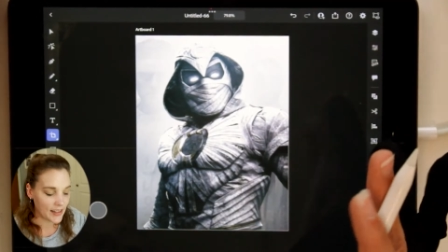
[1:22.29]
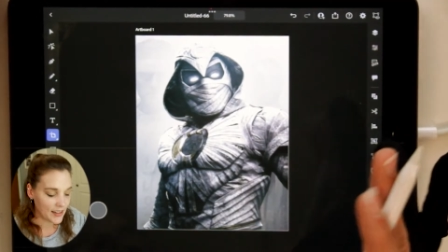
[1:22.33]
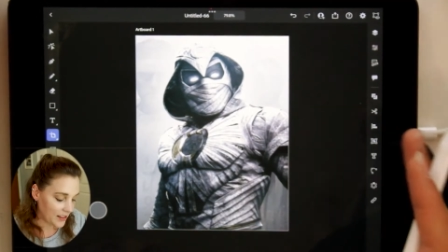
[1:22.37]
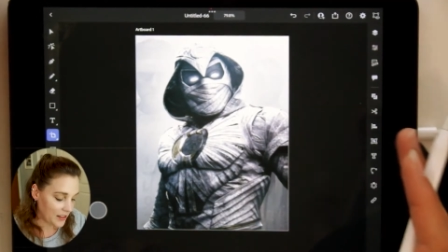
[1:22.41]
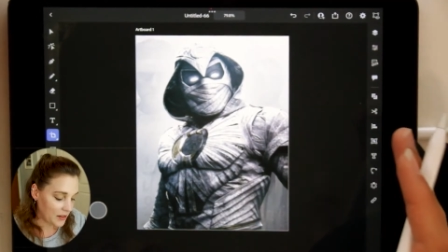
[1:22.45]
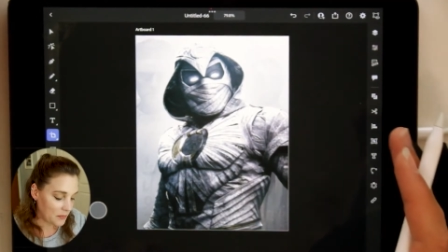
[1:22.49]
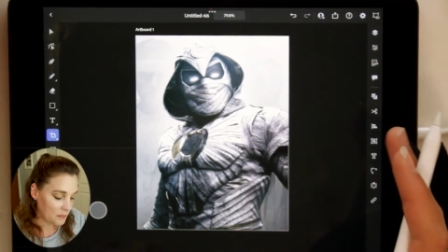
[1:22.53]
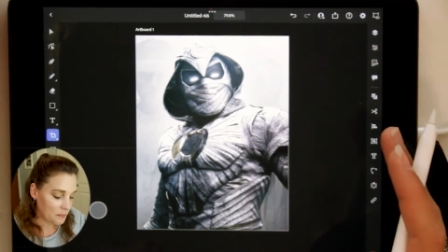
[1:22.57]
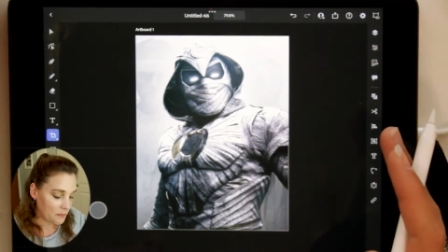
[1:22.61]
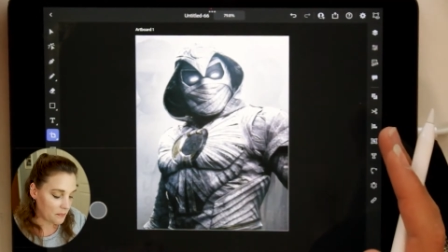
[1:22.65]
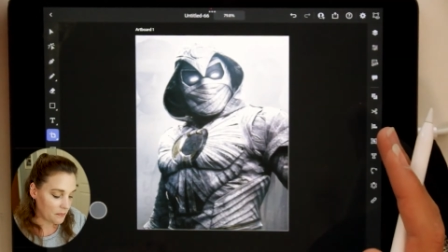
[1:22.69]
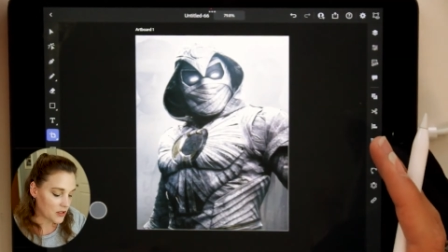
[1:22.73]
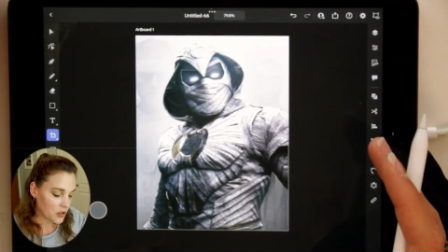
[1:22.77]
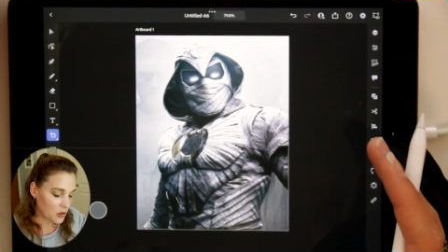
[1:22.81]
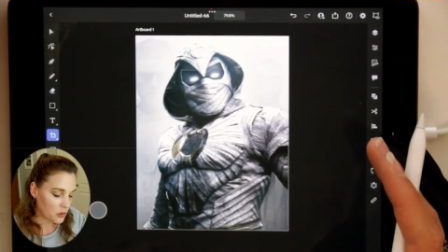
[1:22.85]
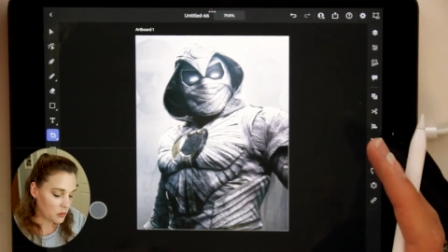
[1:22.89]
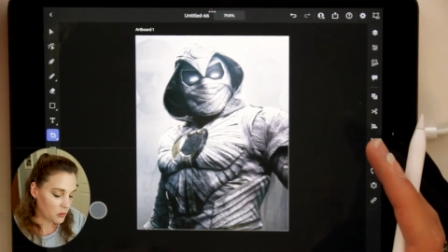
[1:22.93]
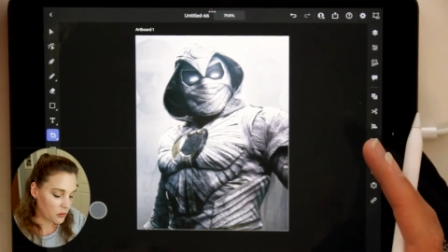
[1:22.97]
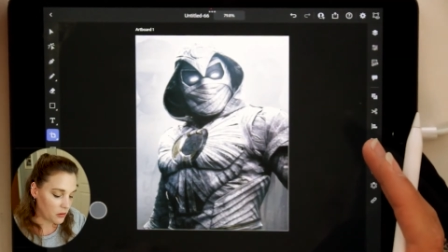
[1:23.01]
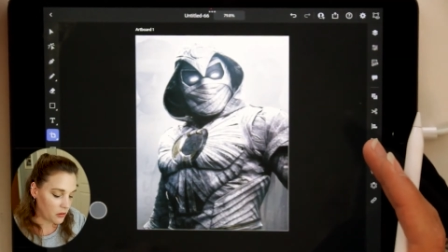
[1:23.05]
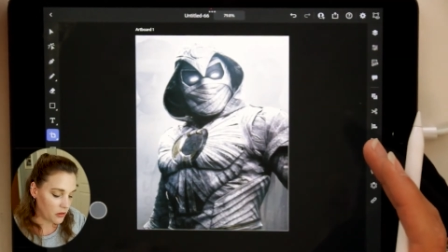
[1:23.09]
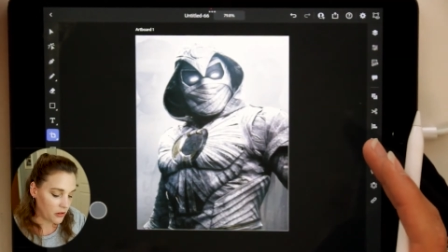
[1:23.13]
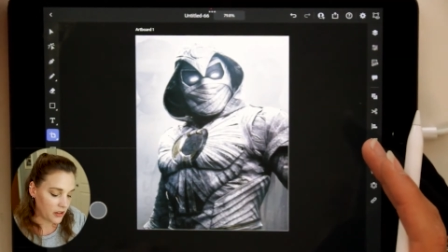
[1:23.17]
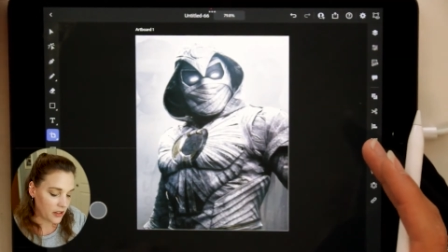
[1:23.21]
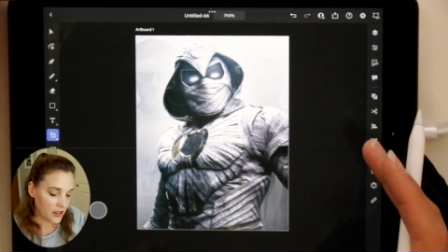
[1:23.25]
The
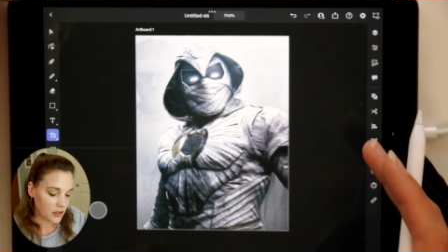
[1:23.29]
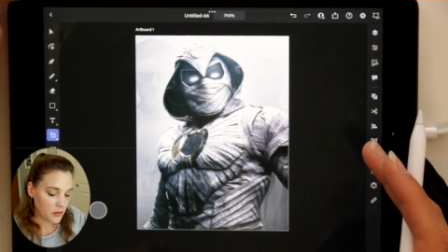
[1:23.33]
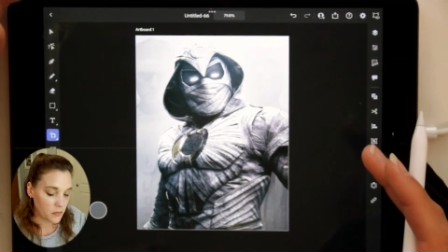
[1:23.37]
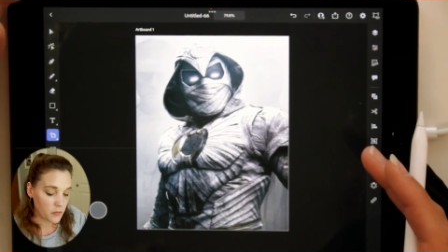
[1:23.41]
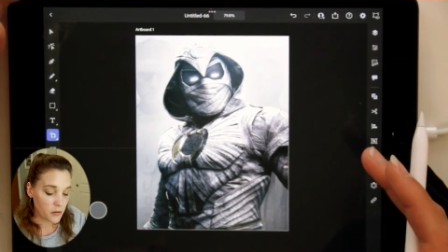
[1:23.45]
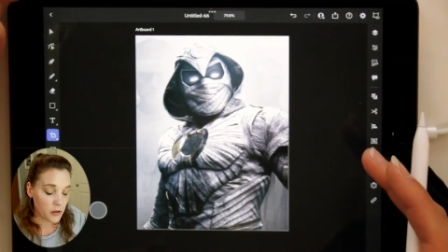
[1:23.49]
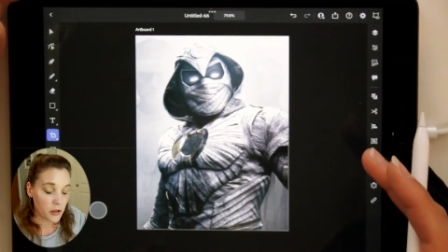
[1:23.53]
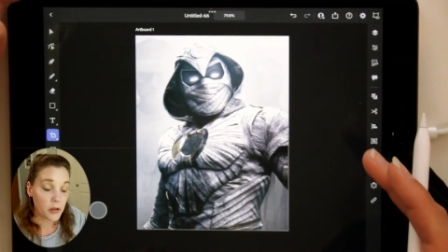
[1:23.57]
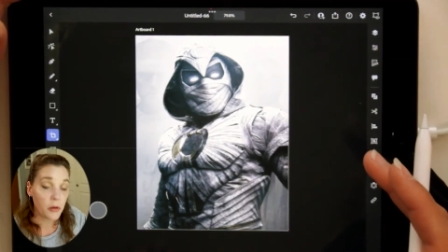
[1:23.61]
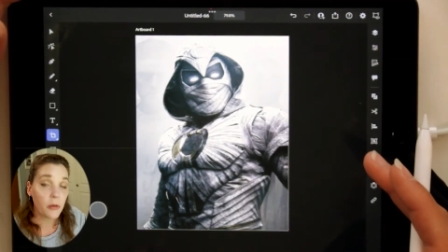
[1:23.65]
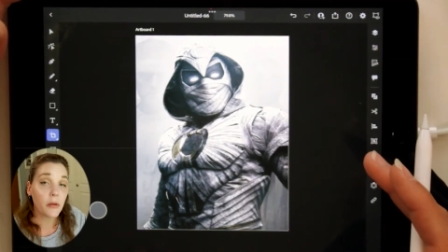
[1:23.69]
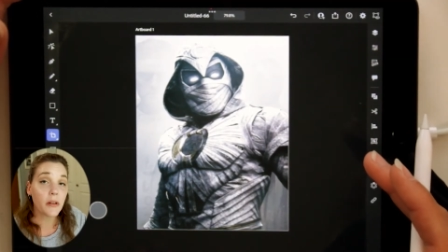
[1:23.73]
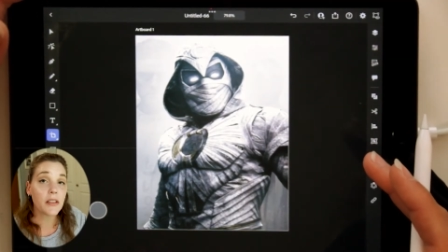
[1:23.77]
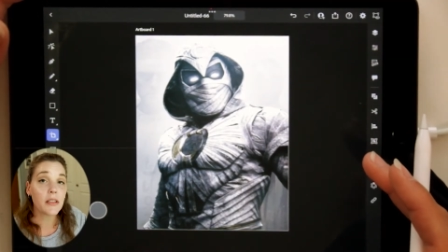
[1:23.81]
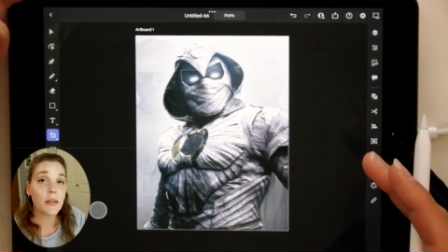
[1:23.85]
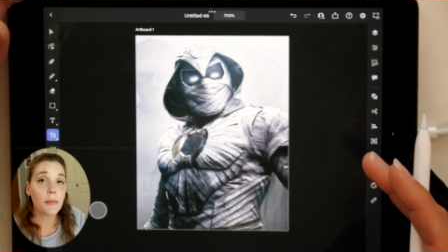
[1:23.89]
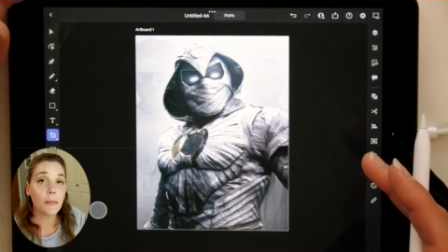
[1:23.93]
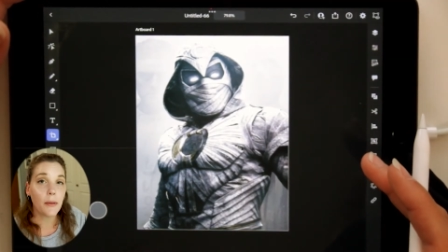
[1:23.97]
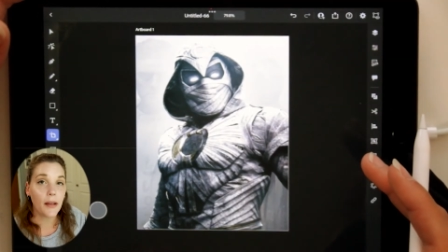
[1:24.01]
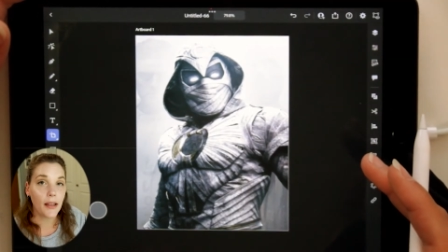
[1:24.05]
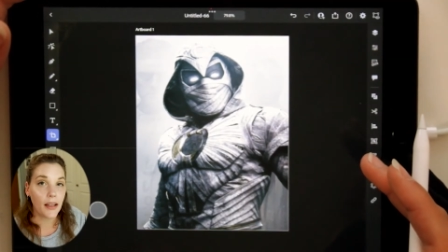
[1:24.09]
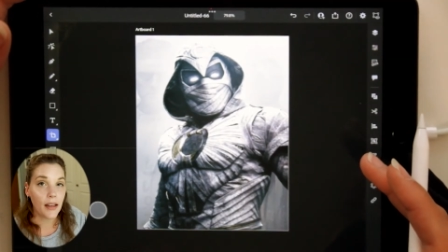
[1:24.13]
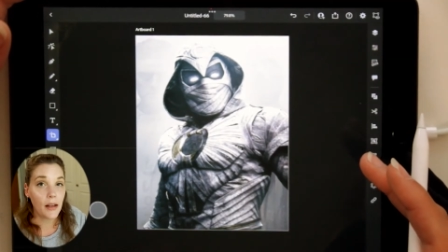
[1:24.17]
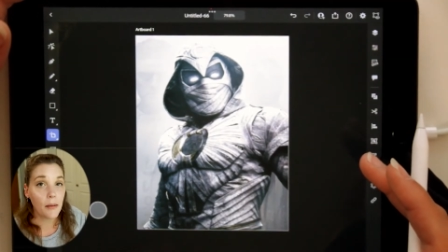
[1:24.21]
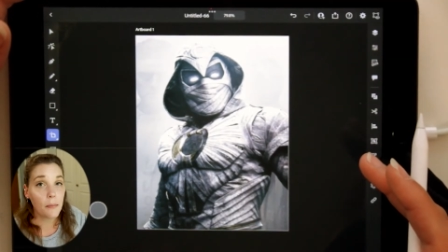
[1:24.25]
tool that we're going to
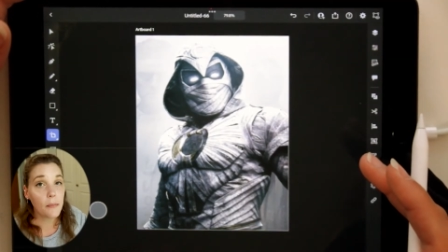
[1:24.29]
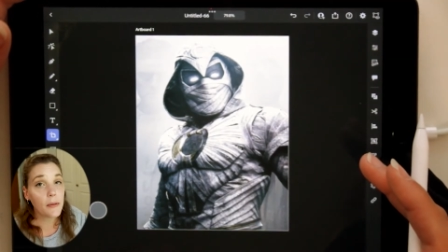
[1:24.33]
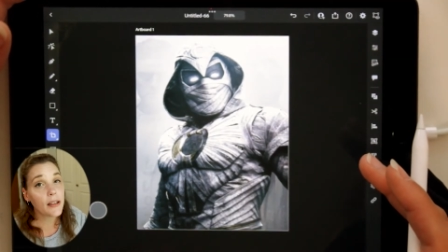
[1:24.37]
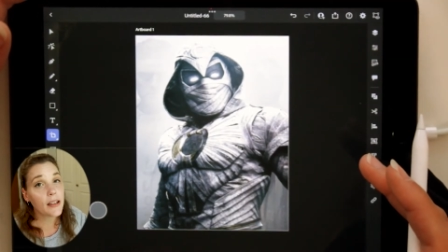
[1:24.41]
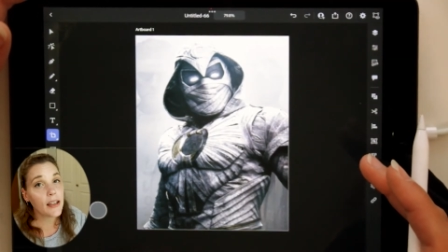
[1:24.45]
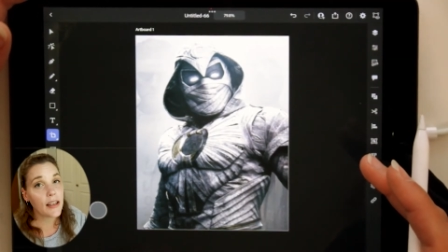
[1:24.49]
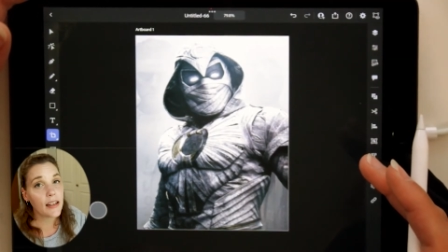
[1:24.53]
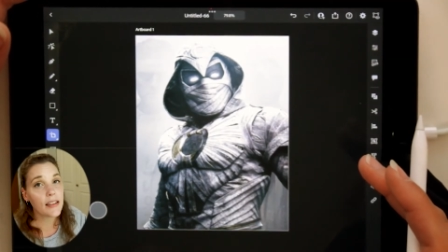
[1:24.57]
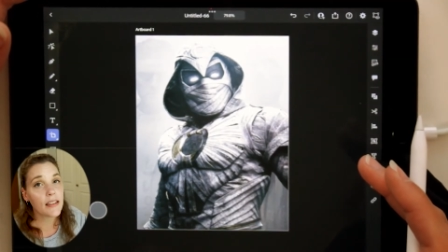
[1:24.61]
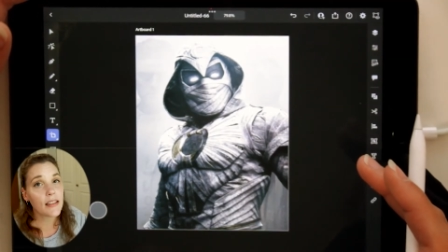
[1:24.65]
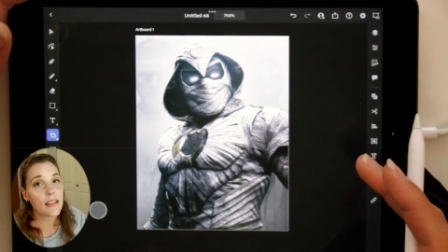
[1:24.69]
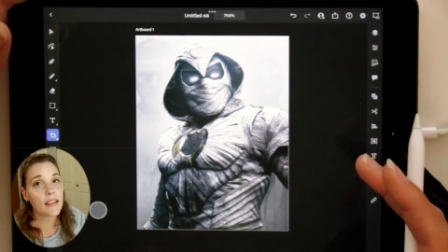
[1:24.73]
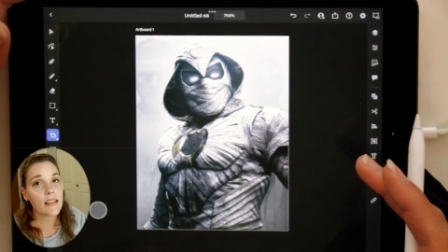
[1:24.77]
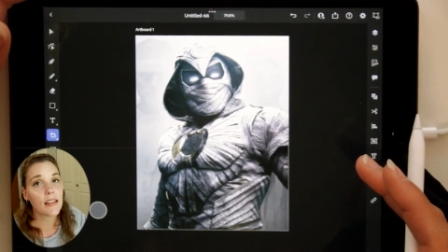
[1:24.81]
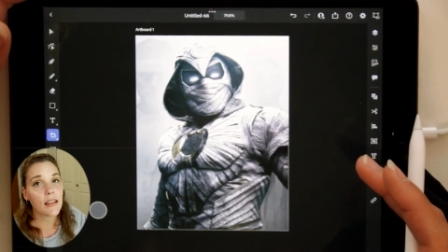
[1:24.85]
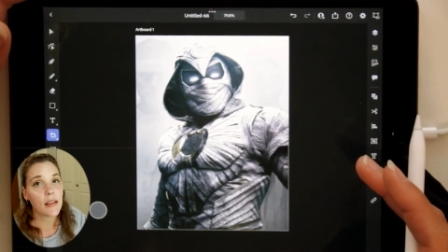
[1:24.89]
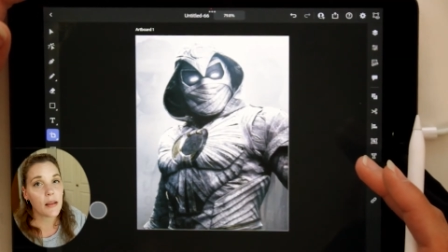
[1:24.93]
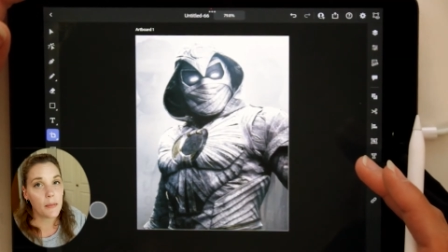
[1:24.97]
pin up against